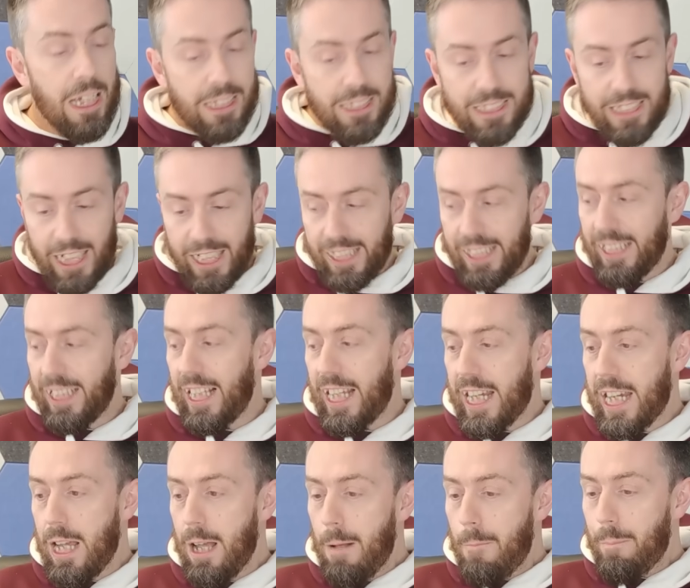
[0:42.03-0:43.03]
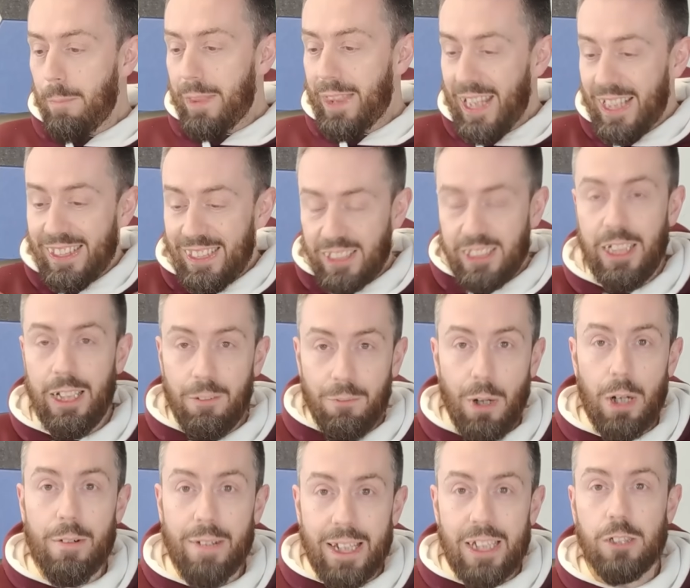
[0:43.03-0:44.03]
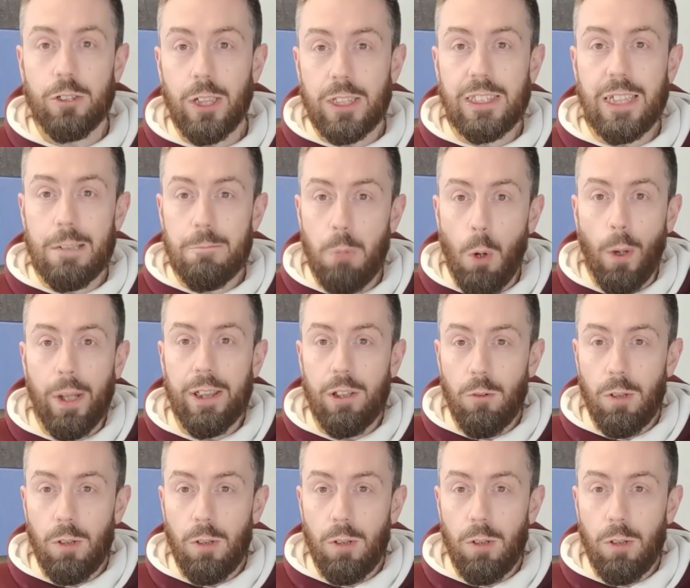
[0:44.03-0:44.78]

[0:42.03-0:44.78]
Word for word: Secondly, it's actually a very interesting point.